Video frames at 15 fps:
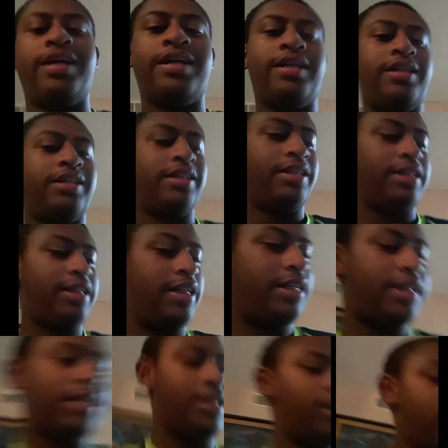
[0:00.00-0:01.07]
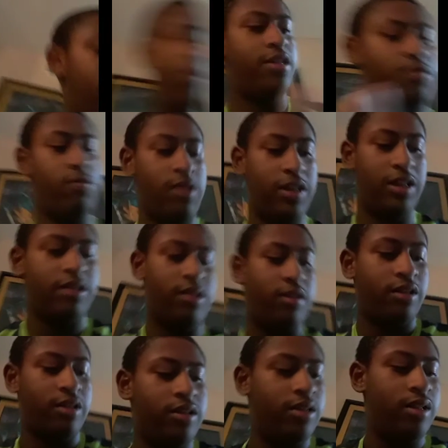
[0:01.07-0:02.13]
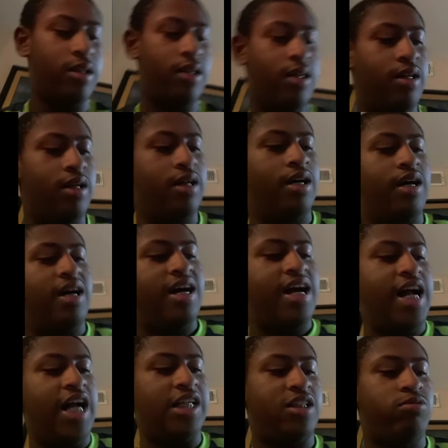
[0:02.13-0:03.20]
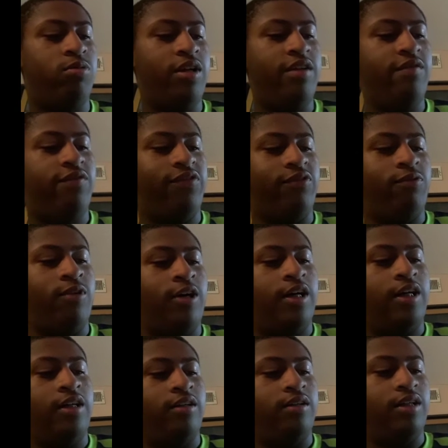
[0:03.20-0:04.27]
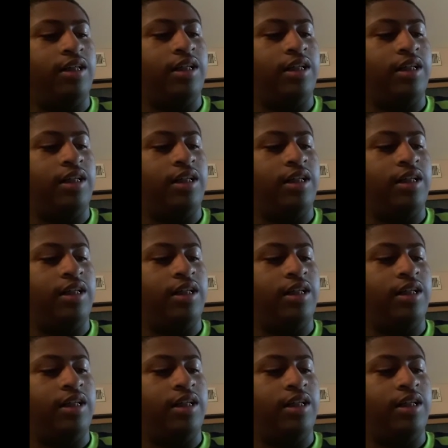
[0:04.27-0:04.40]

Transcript: and it just wasn't good. At 21